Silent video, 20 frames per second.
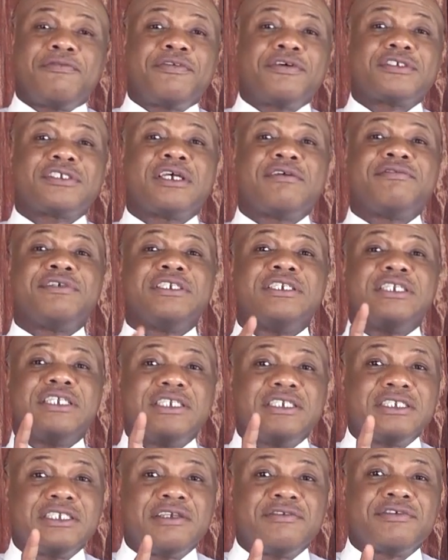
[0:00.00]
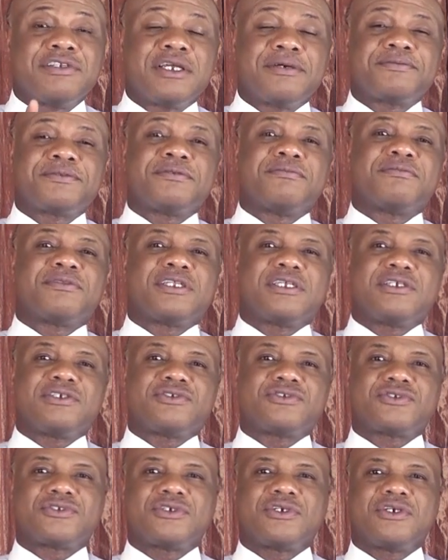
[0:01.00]
of us have indeed given up some
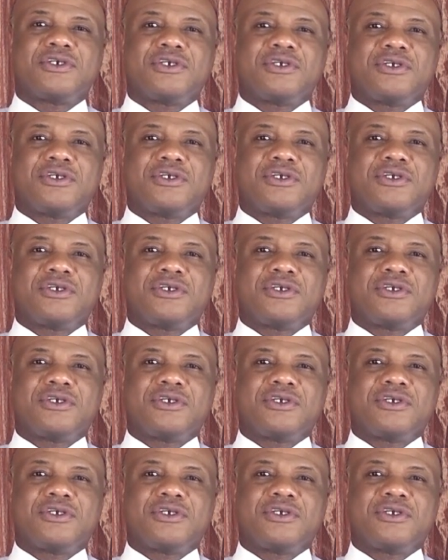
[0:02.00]
things,